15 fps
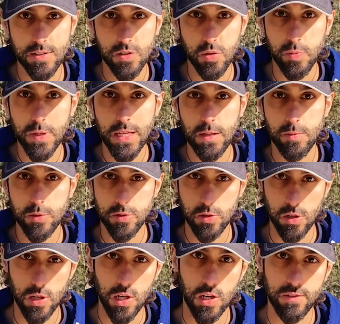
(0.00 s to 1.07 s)
to be able
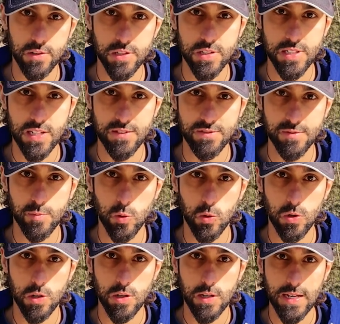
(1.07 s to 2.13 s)
to love ourselves
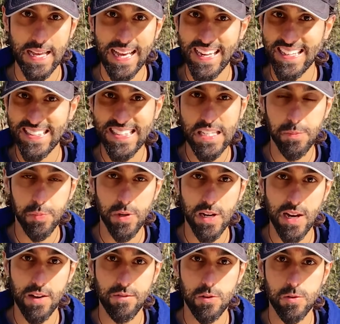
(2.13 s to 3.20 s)
more at a deeper
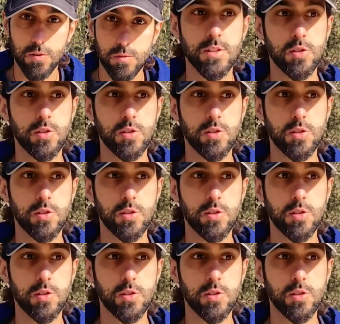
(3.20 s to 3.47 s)
level.